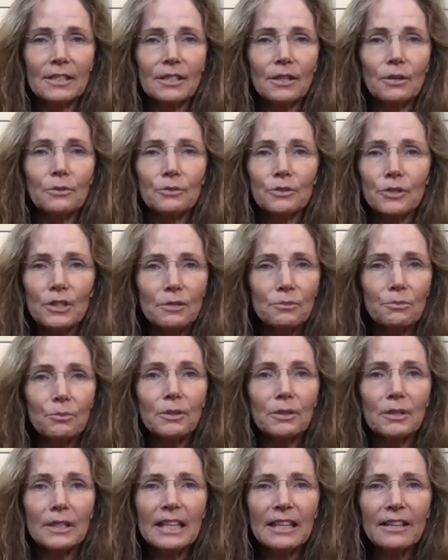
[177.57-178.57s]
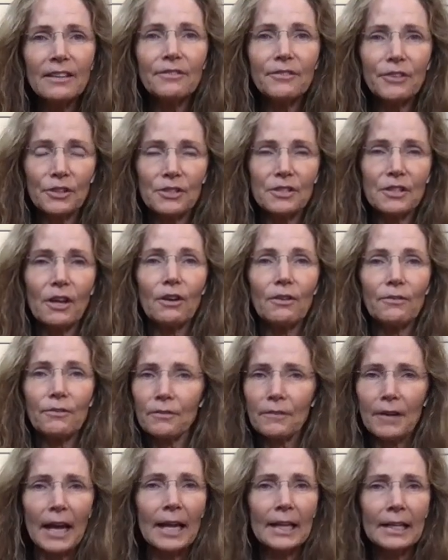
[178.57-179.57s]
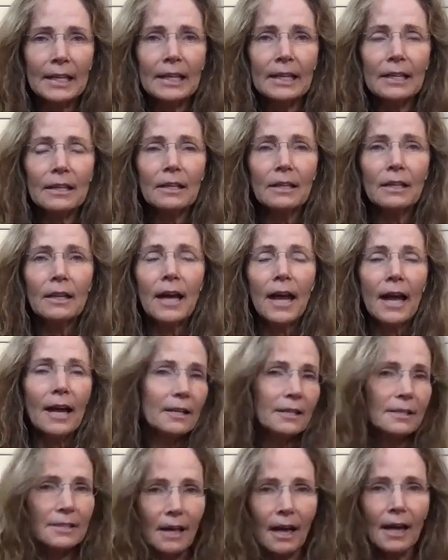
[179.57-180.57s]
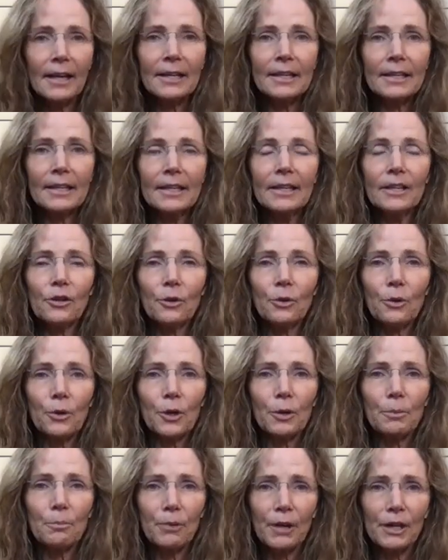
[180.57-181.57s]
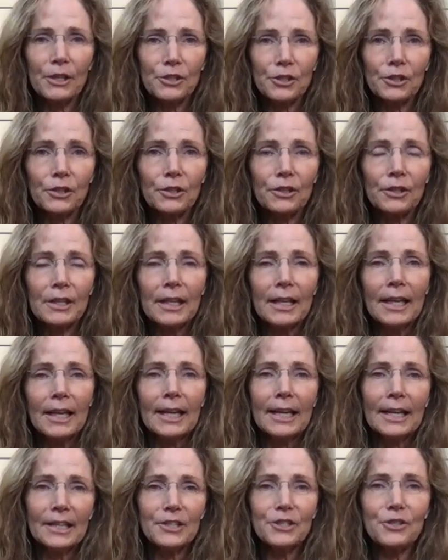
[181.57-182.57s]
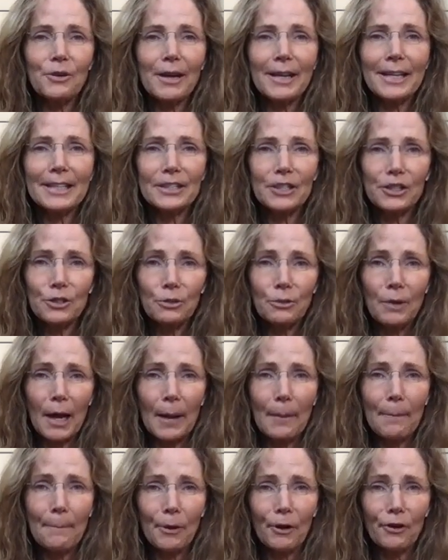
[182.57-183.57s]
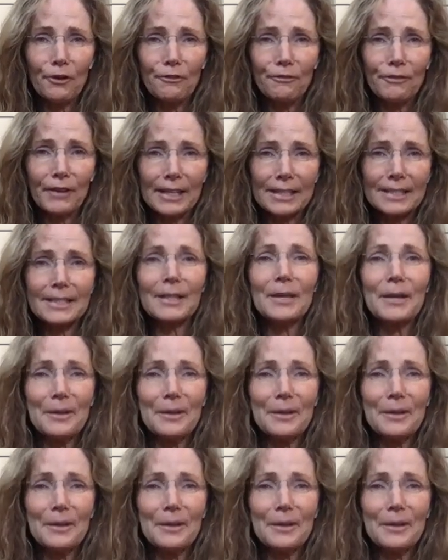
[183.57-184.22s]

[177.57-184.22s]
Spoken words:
So just relieve yourself of any anxiety or pressure in trying to do a perfect